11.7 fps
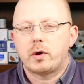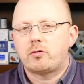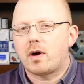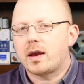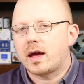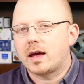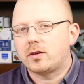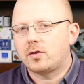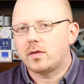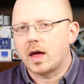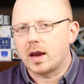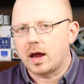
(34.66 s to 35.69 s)
we try to
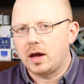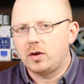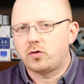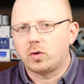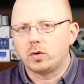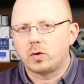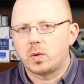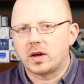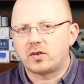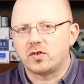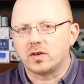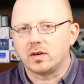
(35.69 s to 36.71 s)
answer that age-old
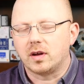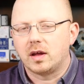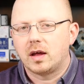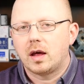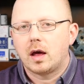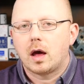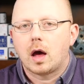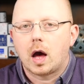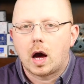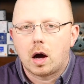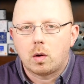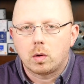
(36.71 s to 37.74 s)
question,
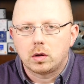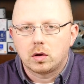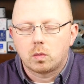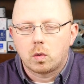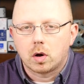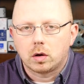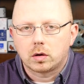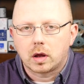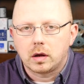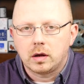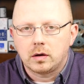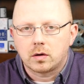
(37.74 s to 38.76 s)
how in the world
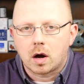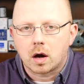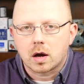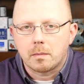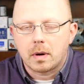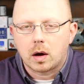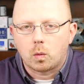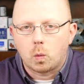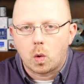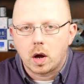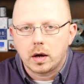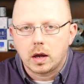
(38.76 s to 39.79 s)
can he talk about
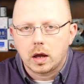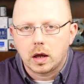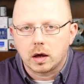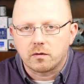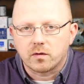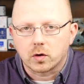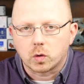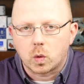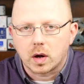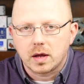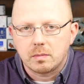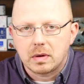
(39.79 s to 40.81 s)
one ink for
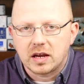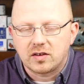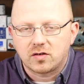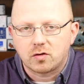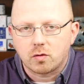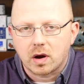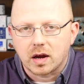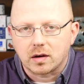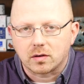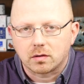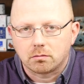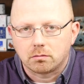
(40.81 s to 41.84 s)
20 minutes
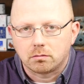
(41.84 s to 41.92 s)
straight?